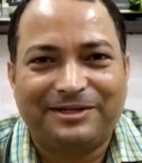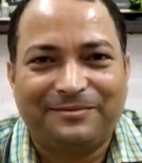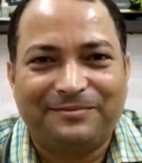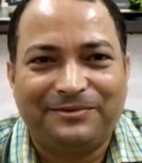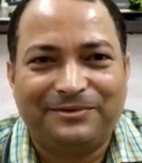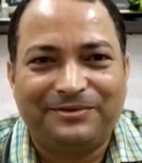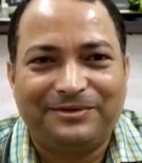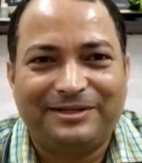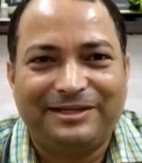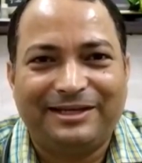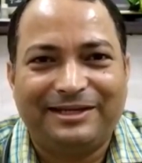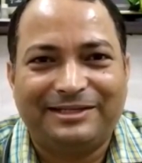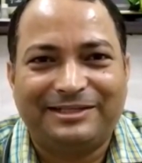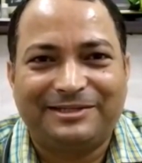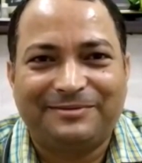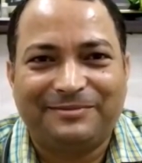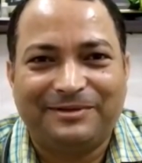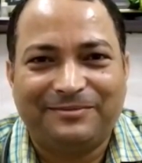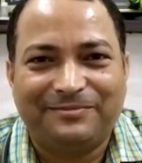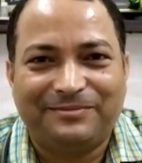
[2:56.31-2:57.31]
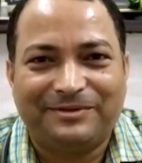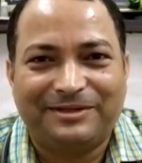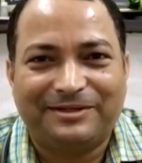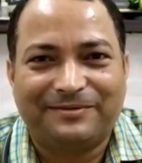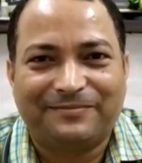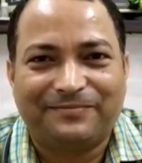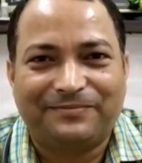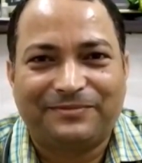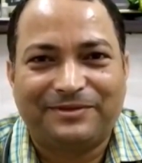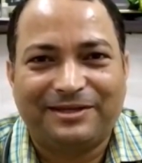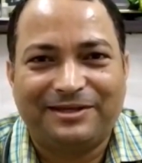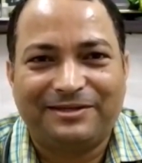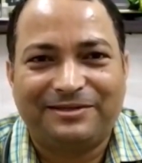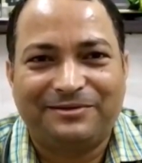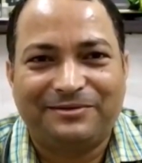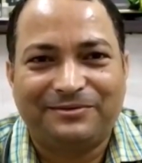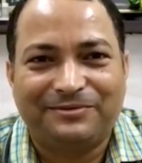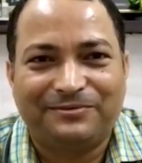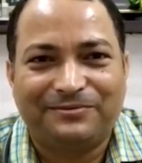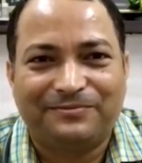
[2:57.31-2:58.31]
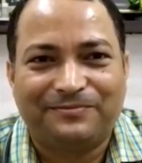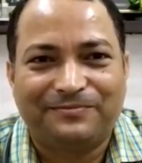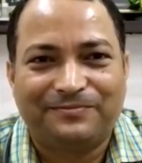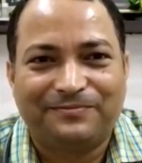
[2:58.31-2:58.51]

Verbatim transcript: Community as a member. Thank you.